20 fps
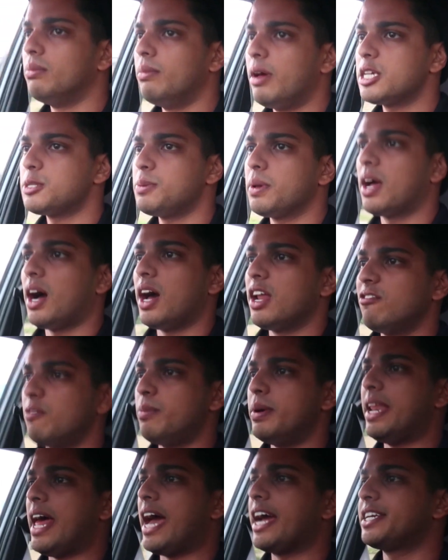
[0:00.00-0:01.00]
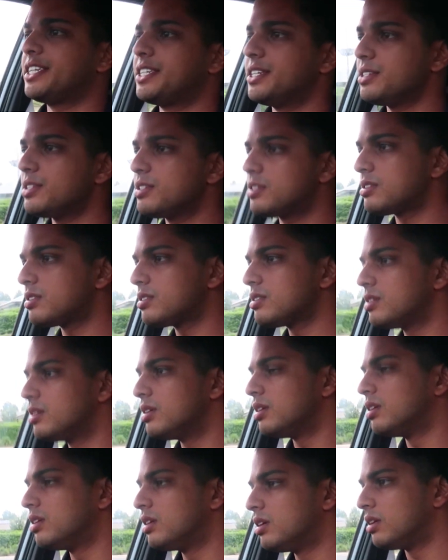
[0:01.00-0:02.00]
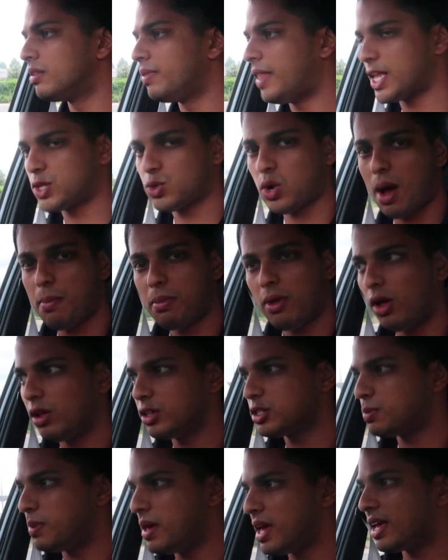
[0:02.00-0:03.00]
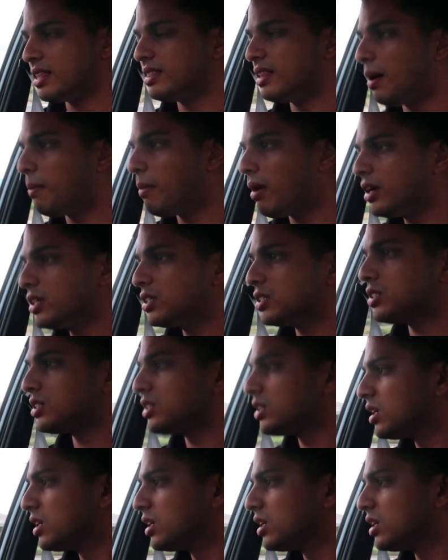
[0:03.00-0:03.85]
Makes me kind of a bit anxious. That's why I'm not speaking that much.